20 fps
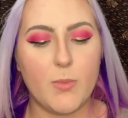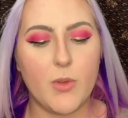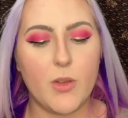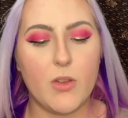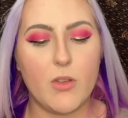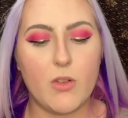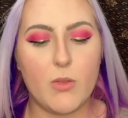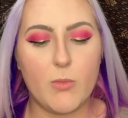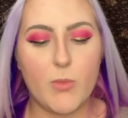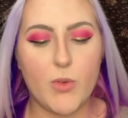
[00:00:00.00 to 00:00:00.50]
a
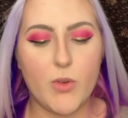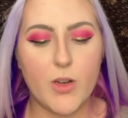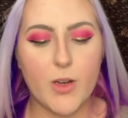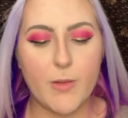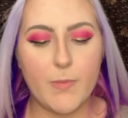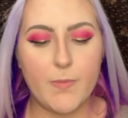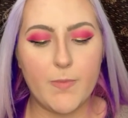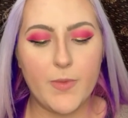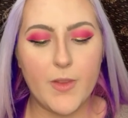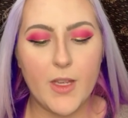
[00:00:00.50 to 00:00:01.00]
little more
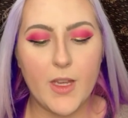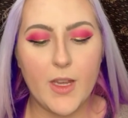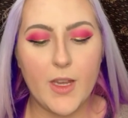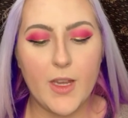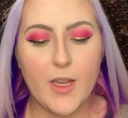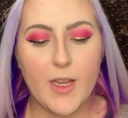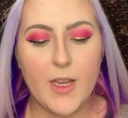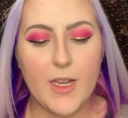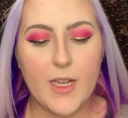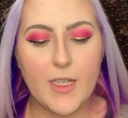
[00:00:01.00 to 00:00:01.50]

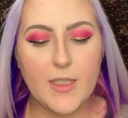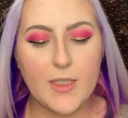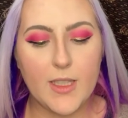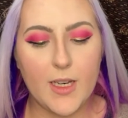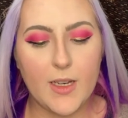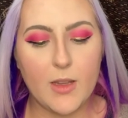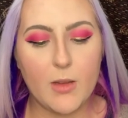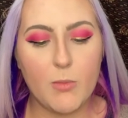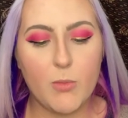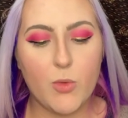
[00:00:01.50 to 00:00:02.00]
is
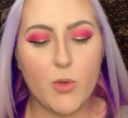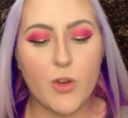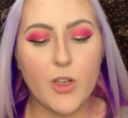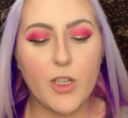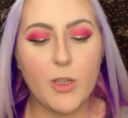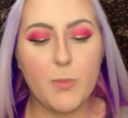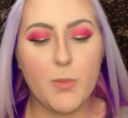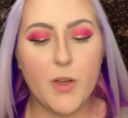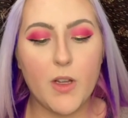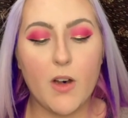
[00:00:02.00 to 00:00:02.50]
that the more
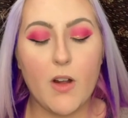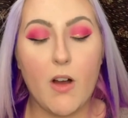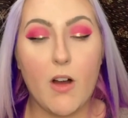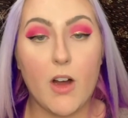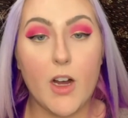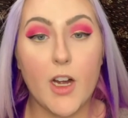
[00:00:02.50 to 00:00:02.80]
you put on